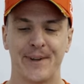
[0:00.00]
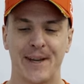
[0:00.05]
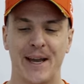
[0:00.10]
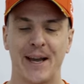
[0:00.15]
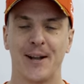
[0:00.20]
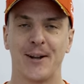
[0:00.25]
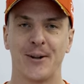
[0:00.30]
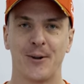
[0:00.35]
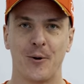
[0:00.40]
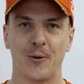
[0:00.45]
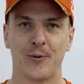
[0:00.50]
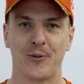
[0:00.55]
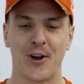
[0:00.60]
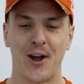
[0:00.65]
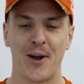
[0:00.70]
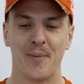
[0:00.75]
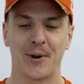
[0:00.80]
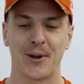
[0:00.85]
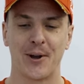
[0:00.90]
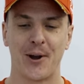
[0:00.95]
Yeah, long
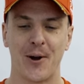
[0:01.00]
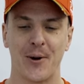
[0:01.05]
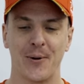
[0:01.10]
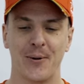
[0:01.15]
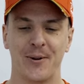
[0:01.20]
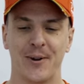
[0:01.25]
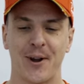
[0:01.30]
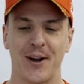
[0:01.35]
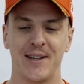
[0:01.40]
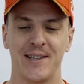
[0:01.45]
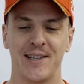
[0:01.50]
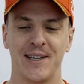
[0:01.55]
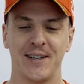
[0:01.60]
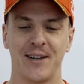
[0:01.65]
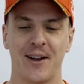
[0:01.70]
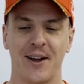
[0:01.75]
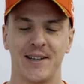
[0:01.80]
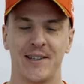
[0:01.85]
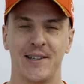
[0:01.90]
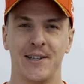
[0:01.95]
time ago,
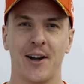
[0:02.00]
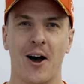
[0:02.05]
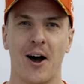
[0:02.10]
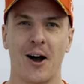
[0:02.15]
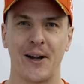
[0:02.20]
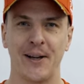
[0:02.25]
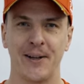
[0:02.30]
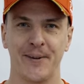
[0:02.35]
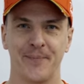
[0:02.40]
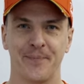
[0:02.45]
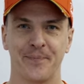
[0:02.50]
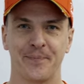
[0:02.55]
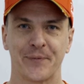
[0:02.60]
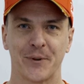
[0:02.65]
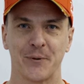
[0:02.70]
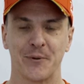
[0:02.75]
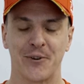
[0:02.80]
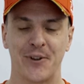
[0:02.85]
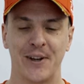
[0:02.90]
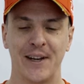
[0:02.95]
1999
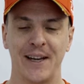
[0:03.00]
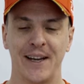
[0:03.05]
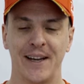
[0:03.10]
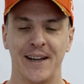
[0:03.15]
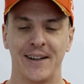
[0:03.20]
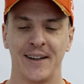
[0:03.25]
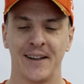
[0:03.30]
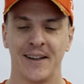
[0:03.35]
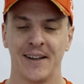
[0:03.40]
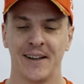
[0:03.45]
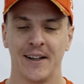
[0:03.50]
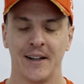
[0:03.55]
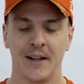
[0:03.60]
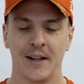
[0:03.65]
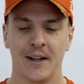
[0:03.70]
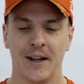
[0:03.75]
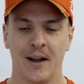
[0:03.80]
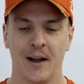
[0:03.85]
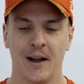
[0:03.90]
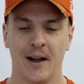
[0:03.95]
was the year.
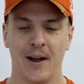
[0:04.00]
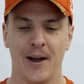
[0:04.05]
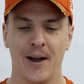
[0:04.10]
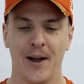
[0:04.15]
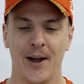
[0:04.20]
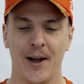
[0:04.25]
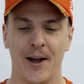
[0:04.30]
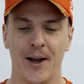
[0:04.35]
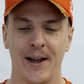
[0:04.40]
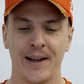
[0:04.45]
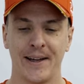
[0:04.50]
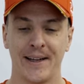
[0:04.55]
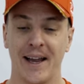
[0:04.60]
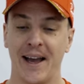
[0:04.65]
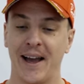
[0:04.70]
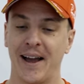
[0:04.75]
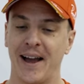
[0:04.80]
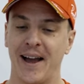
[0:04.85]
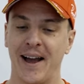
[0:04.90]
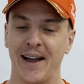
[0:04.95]

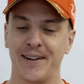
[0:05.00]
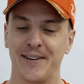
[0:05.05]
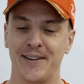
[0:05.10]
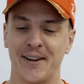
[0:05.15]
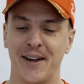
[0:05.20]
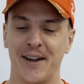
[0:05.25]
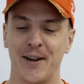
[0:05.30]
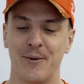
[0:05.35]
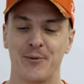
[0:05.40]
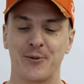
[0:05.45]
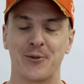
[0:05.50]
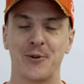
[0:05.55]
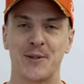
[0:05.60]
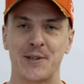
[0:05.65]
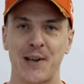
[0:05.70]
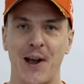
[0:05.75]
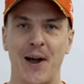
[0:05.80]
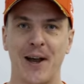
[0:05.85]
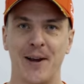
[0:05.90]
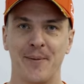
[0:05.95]
Yeah, and it was good
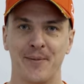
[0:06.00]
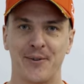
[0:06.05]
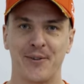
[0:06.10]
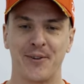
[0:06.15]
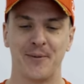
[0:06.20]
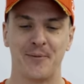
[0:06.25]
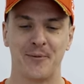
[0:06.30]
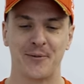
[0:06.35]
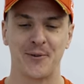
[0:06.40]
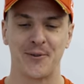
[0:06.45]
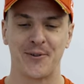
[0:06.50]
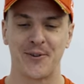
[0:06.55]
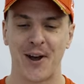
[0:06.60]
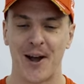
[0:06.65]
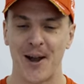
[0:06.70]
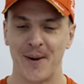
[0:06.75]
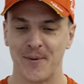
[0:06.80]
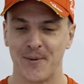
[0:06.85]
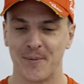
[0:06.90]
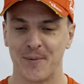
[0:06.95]
times. It was good
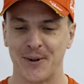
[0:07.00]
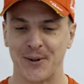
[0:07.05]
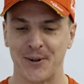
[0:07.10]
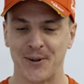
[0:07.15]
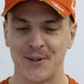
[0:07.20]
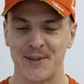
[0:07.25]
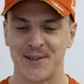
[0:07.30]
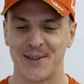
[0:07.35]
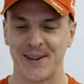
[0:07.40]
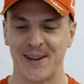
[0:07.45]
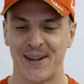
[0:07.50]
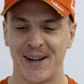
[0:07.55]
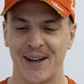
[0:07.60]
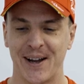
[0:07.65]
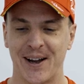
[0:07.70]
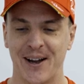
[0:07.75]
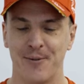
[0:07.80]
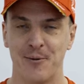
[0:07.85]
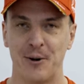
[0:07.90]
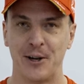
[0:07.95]
times, because
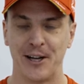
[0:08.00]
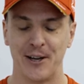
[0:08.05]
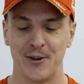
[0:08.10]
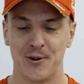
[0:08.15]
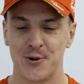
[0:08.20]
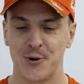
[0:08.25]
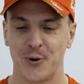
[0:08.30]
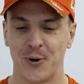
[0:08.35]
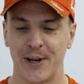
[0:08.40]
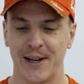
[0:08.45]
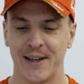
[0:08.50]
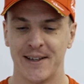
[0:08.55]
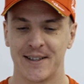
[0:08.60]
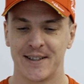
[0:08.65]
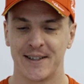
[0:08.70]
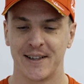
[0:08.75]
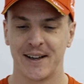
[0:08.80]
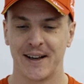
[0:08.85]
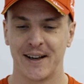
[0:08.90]
I really enjoyed